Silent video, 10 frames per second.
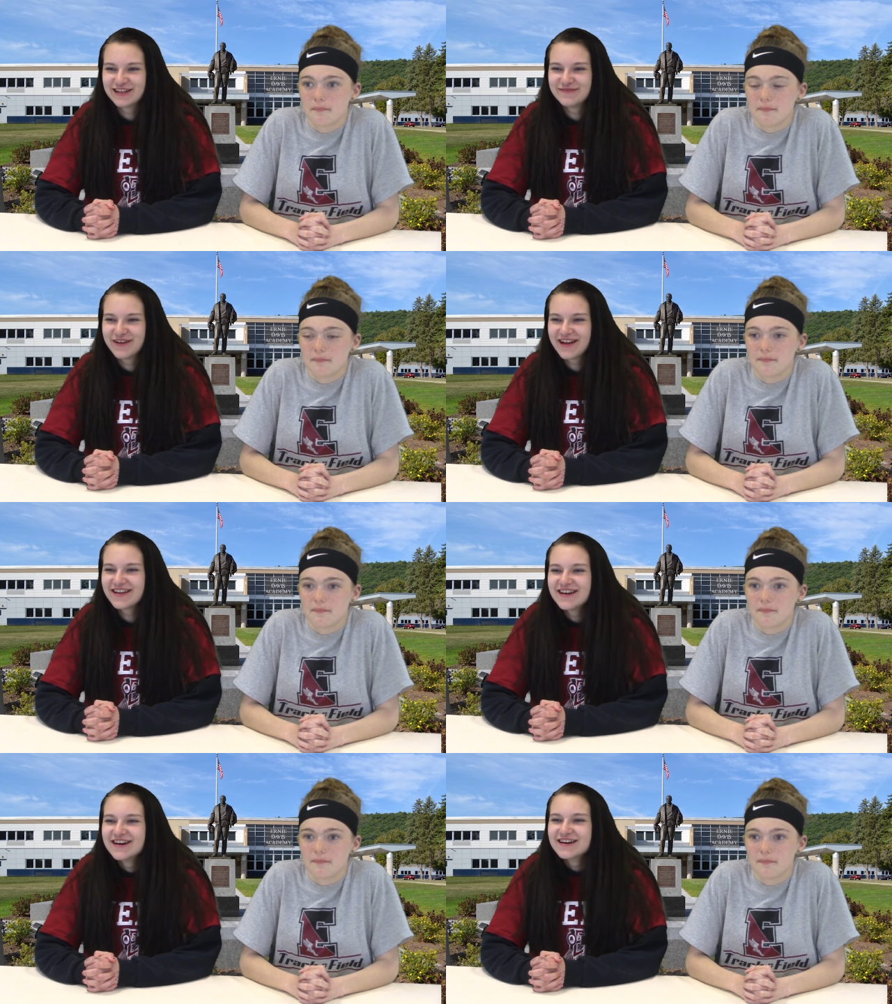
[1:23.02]
Speaker 1: event.
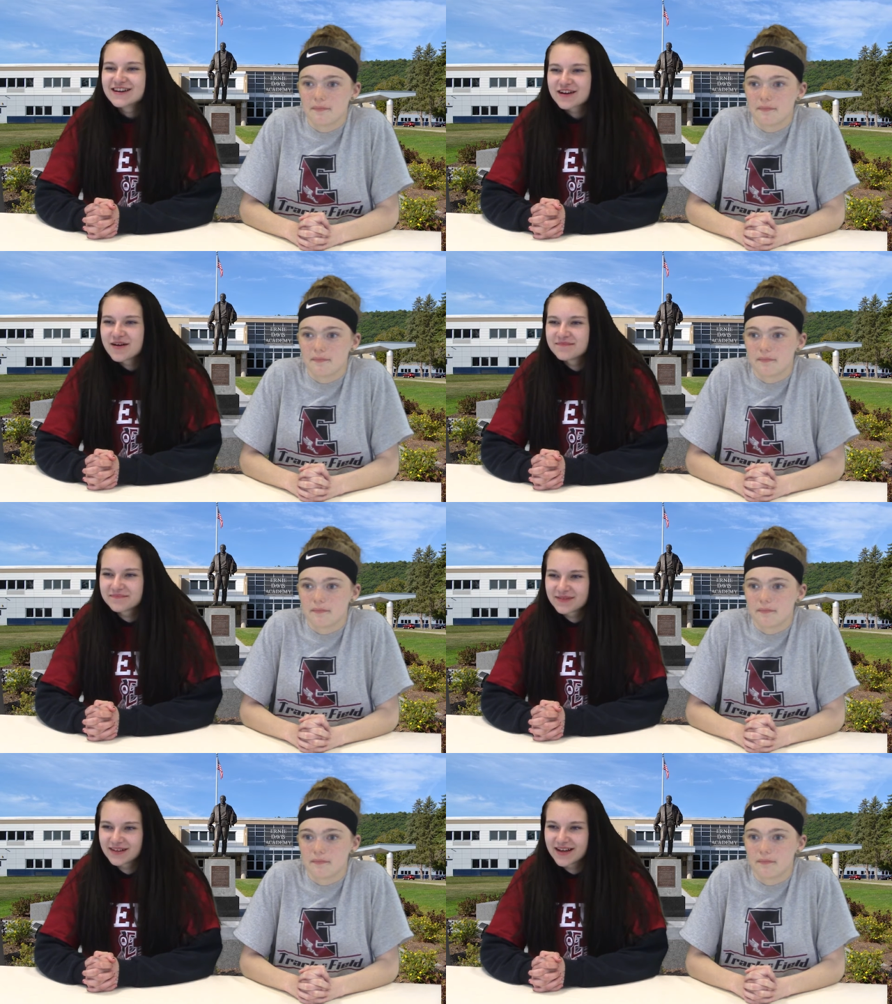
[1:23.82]

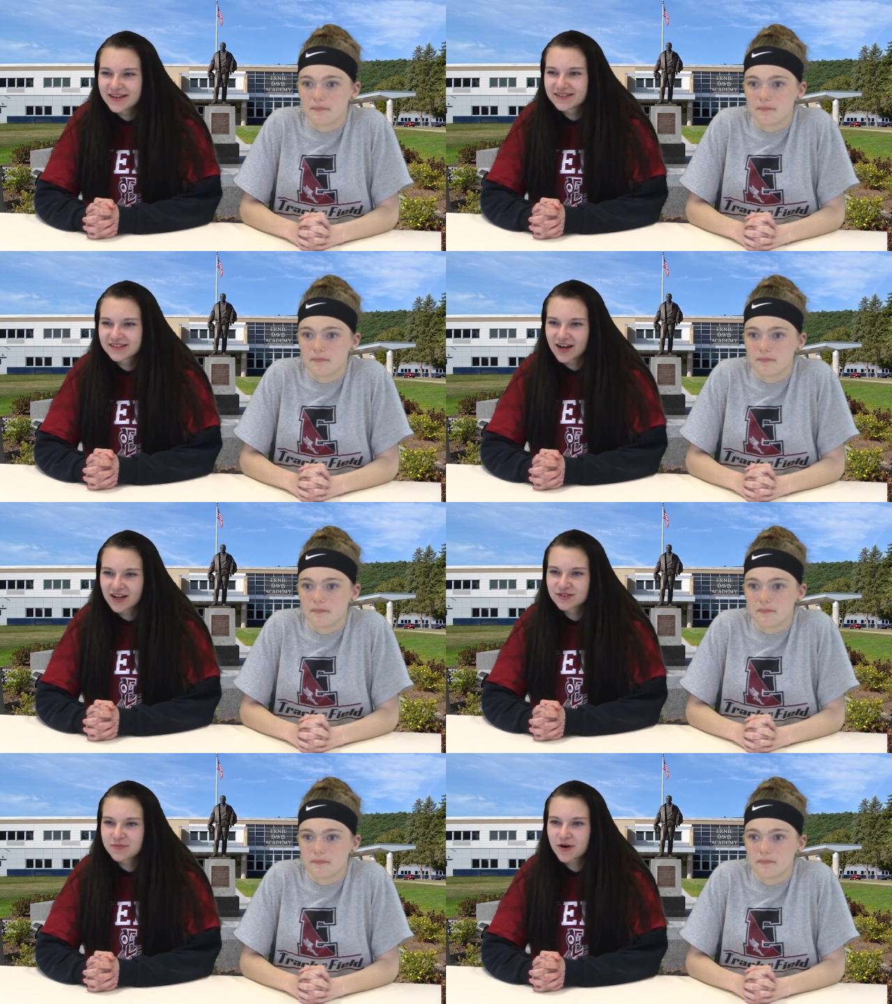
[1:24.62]
Come play
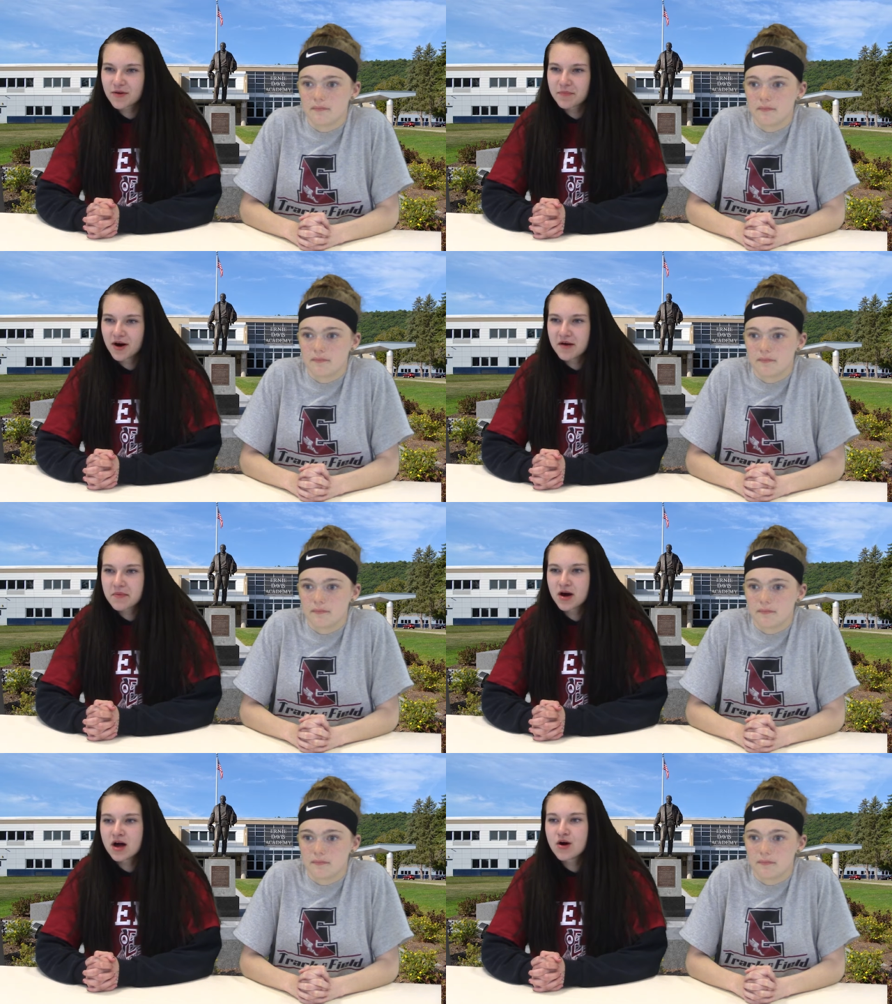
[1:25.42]
dodgeball, putt
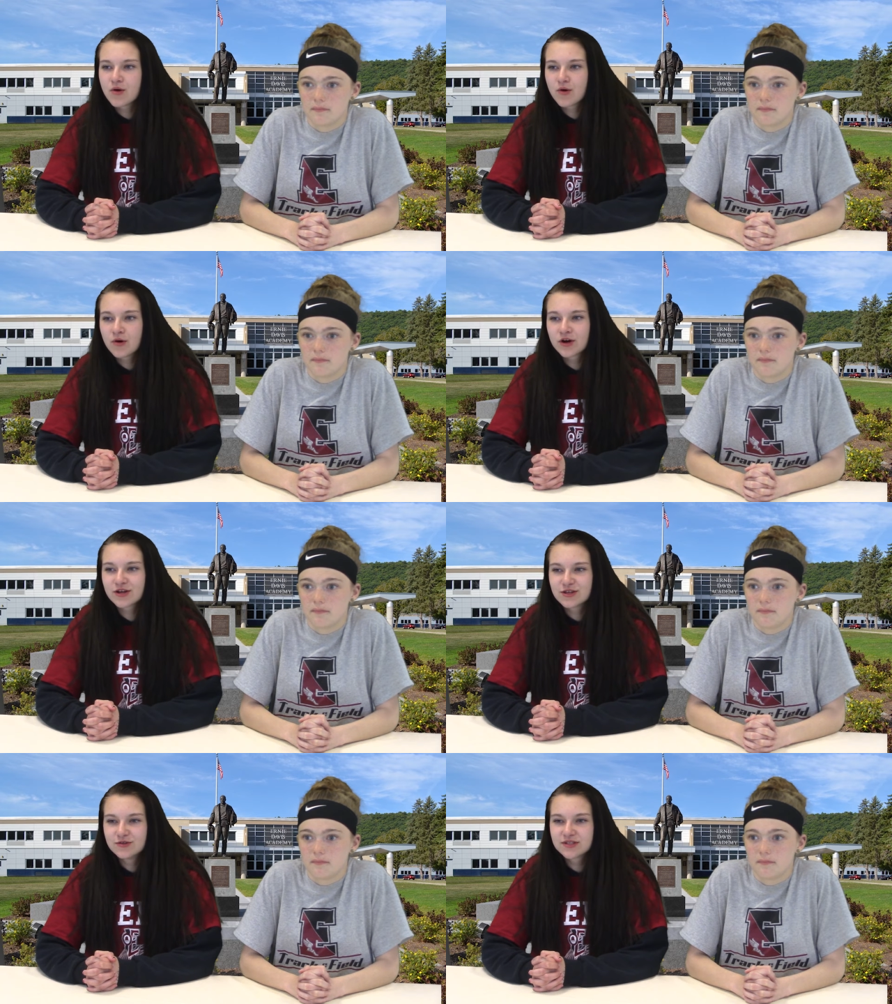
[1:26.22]
putt, or
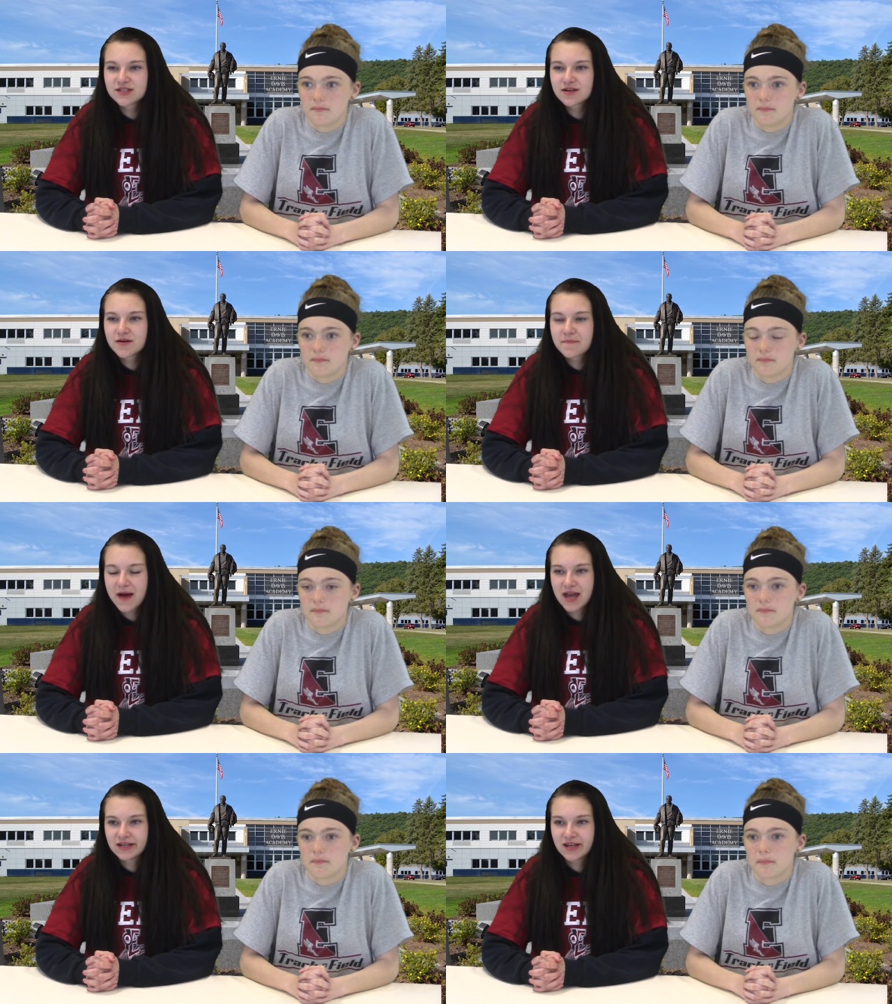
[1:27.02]
use the
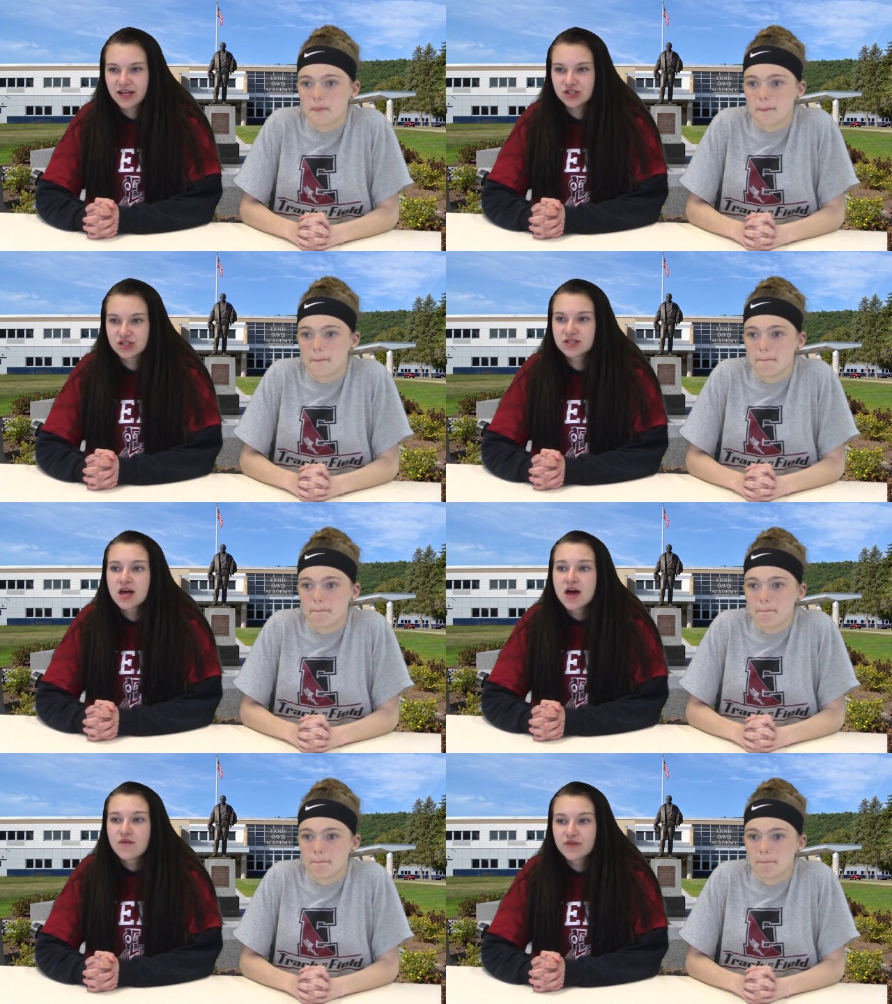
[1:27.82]
batting cages.
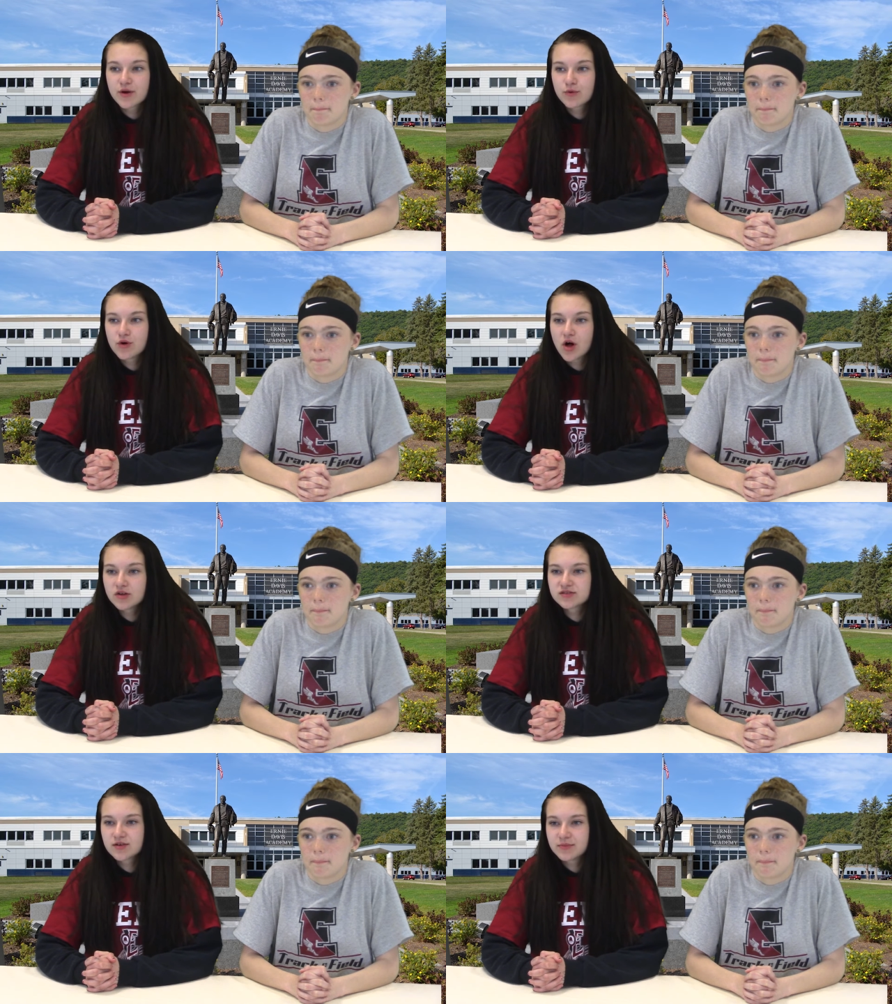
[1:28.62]
There will
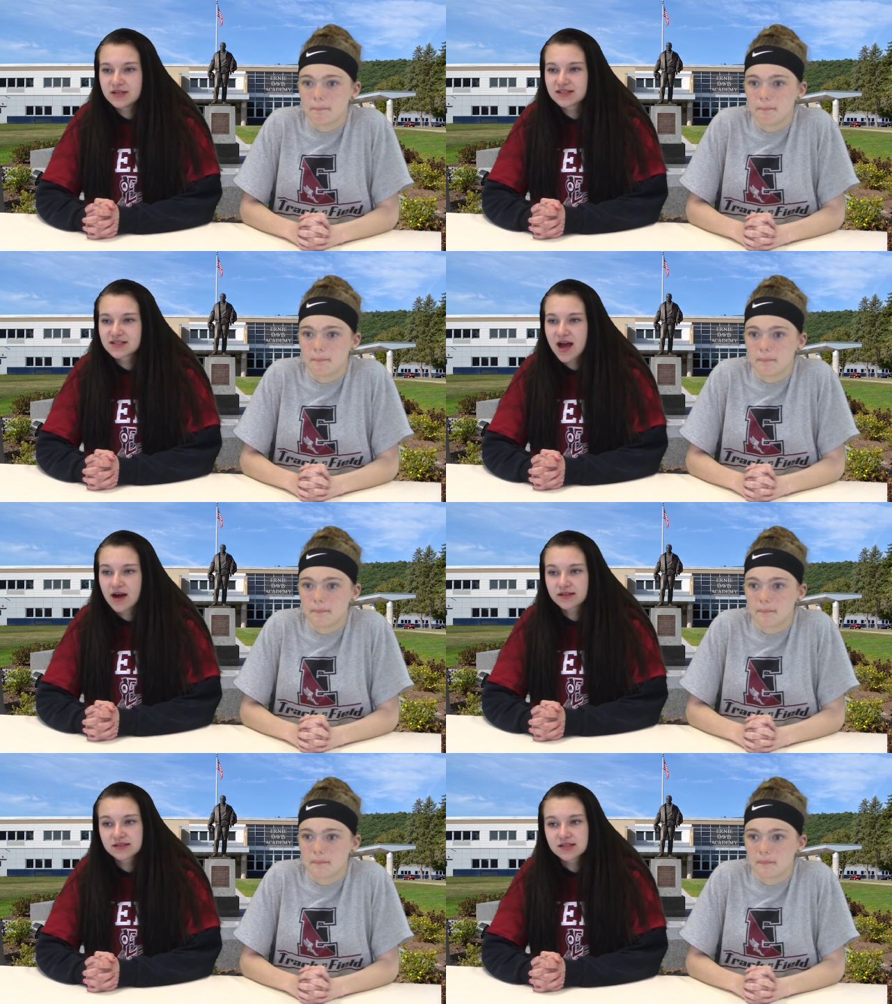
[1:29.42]
also be
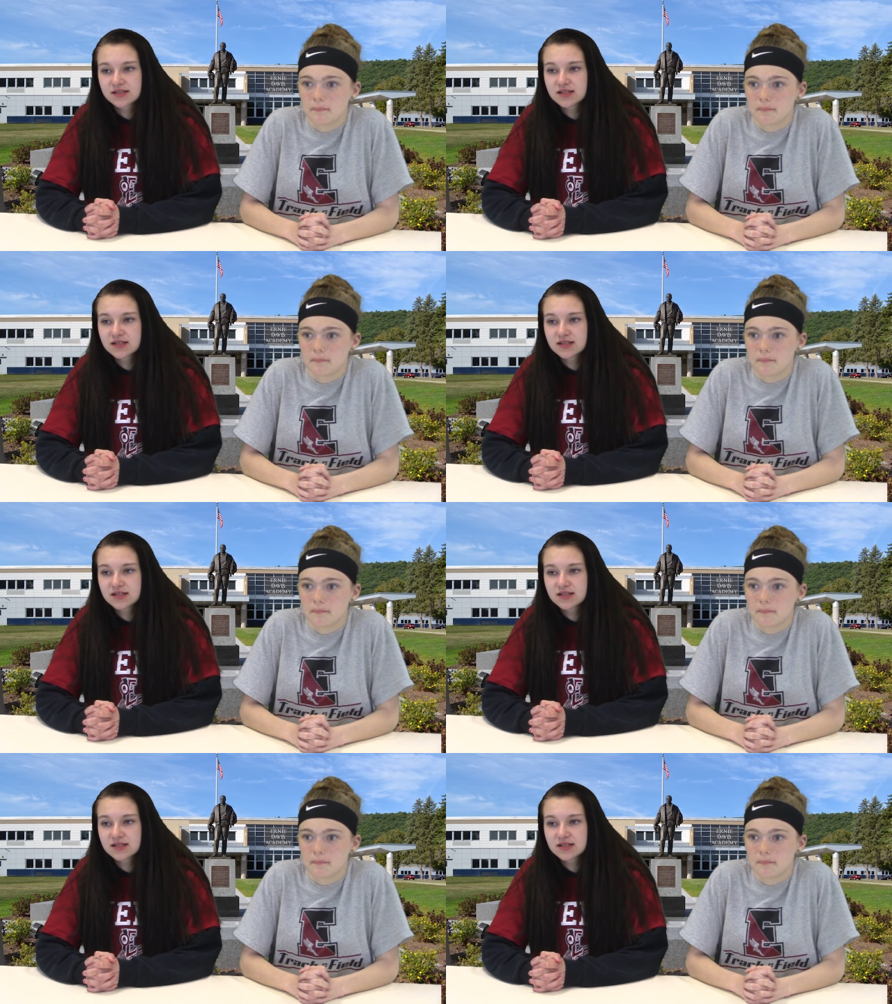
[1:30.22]
snacks. This